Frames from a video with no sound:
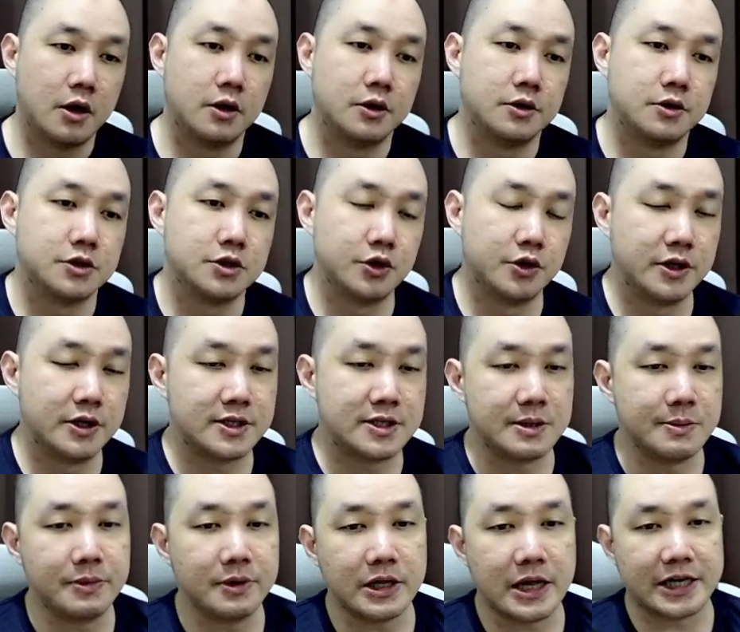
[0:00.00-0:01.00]
So the
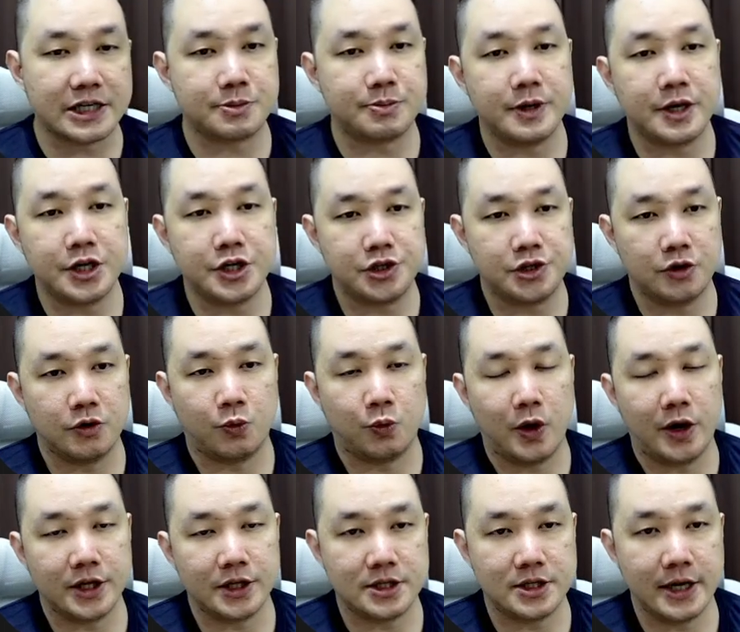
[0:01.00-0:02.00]
simple explanation of what
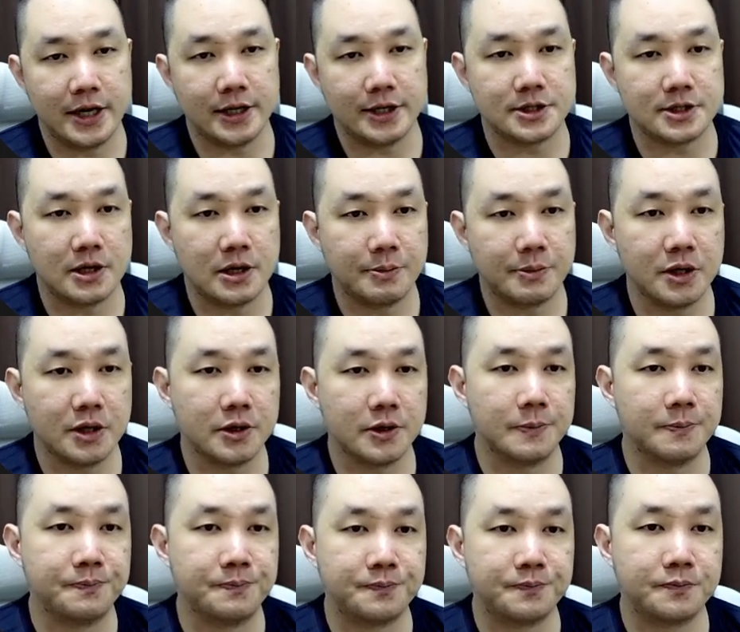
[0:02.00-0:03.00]
it takes, I'm gonna
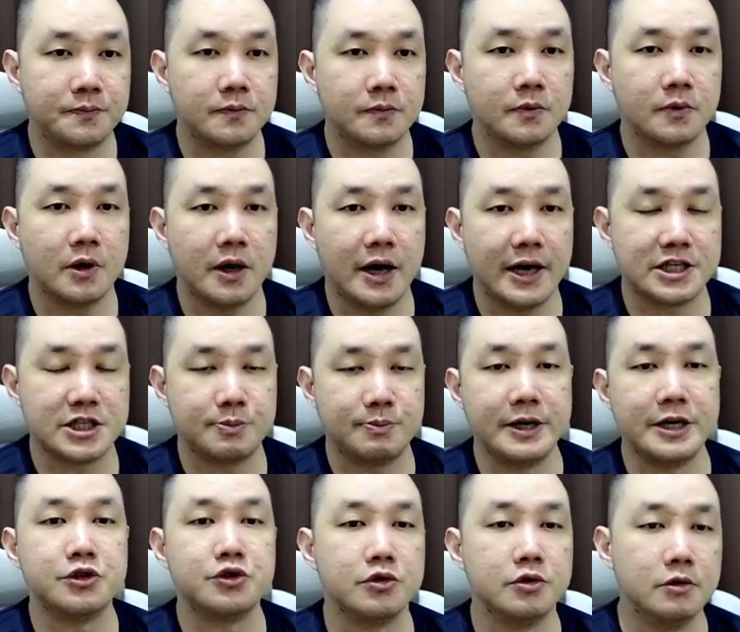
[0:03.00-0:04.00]
explain
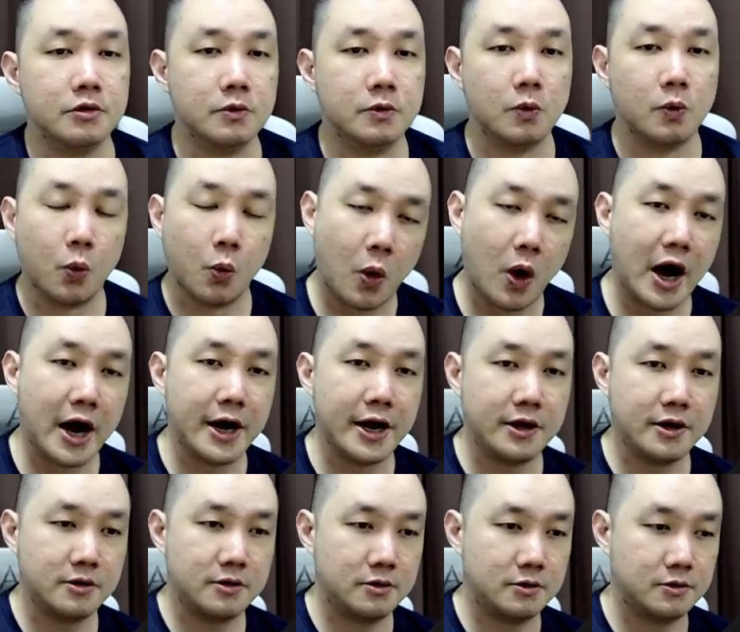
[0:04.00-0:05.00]
to you why.
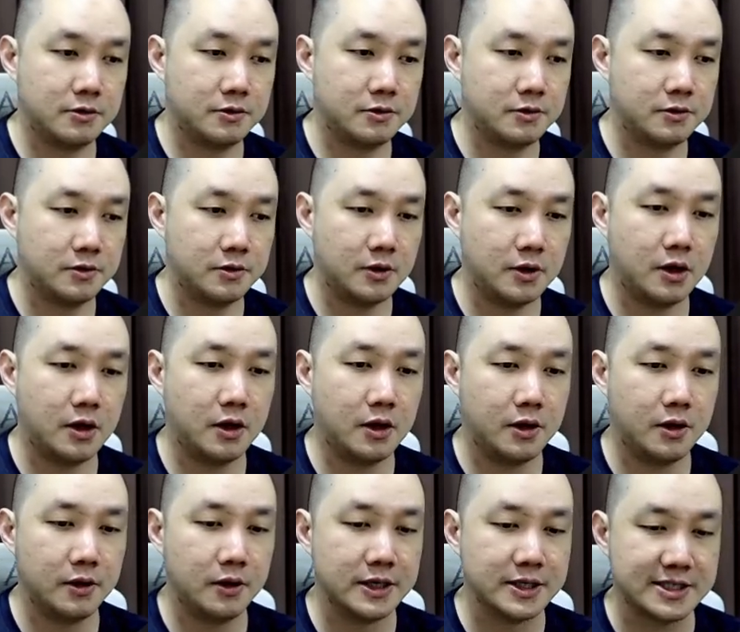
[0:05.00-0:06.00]

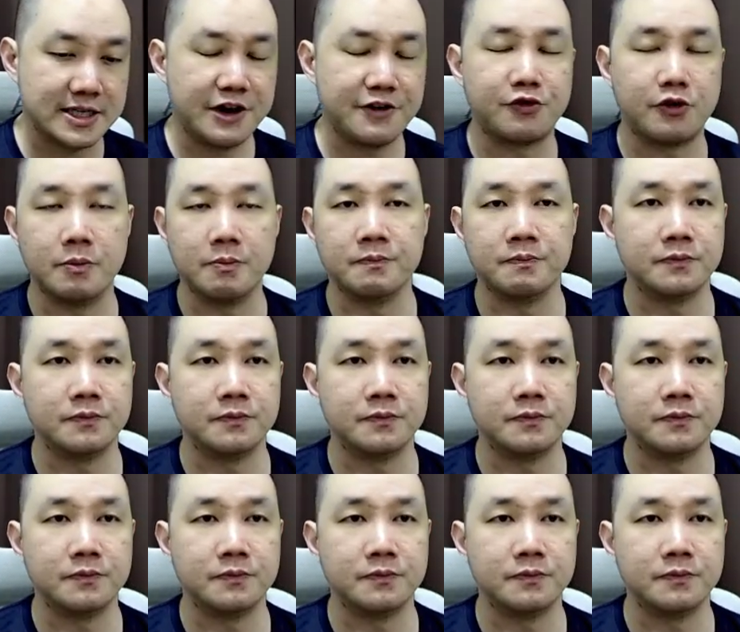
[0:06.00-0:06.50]
Aside from